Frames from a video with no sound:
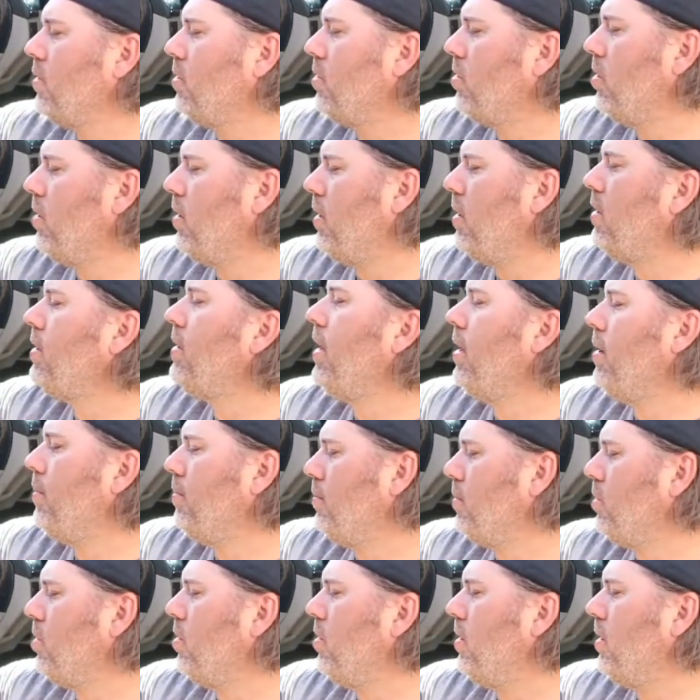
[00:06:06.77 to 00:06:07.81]
Turn it. Yep.
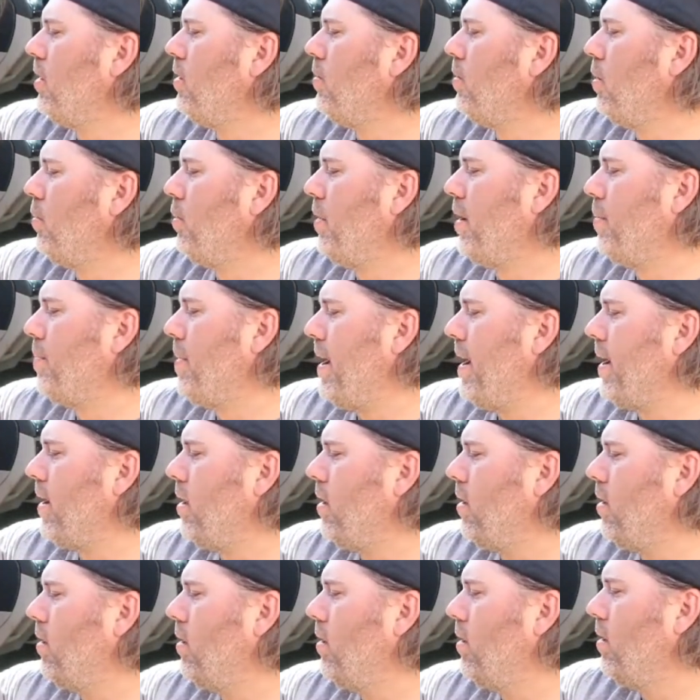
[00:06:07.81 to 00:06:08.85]
Turn it. Now bring it
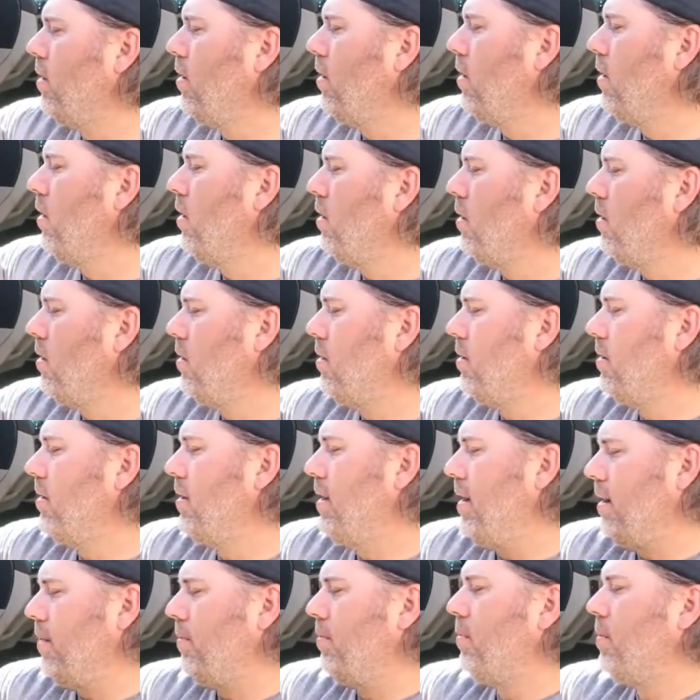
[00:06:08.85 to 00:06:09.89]
back.
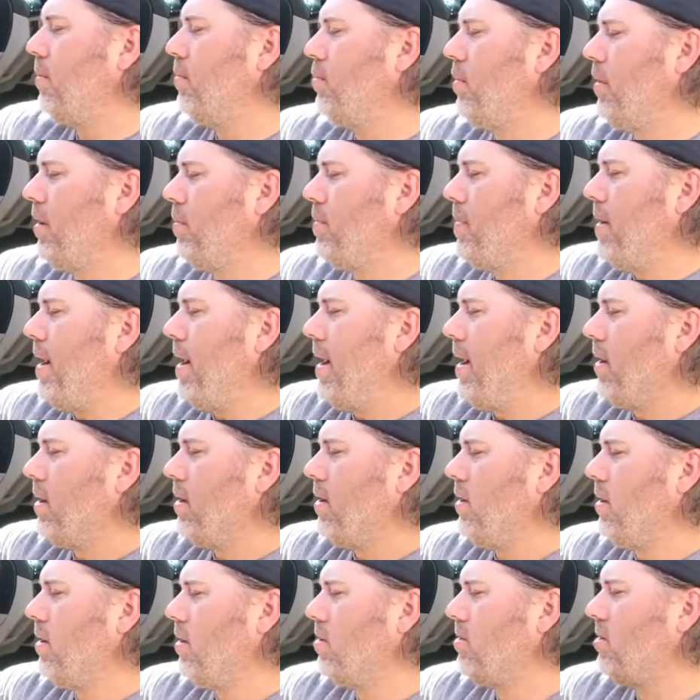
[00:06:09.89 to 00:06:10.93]
Yep. Bring it
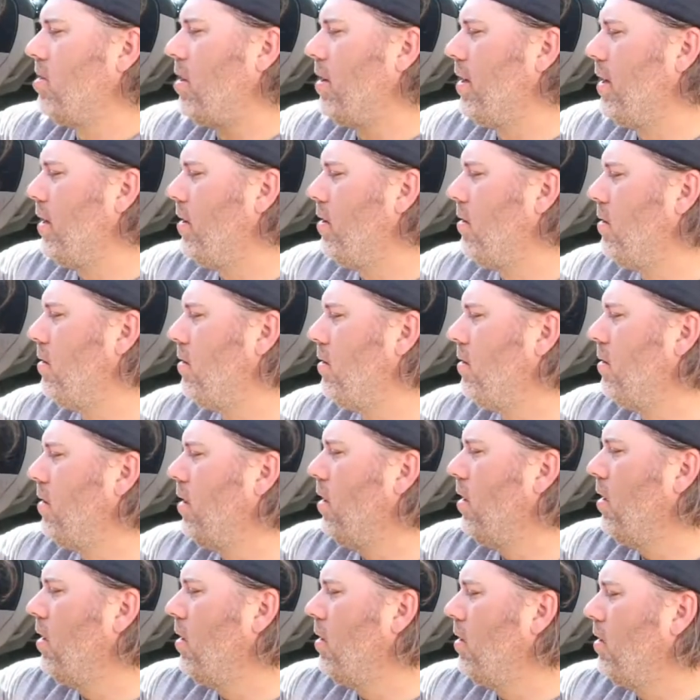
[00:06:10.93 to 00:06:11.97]
back. Now start again.
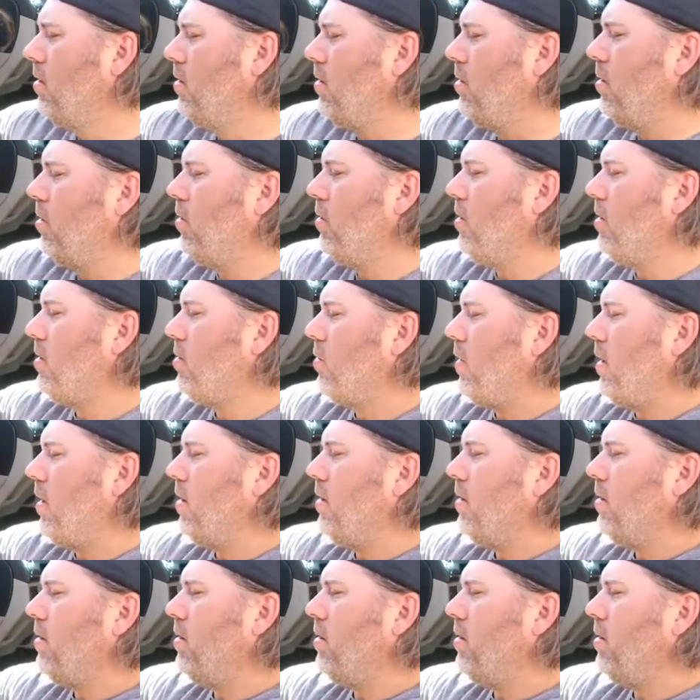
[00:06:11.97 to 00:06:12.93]
No, this way.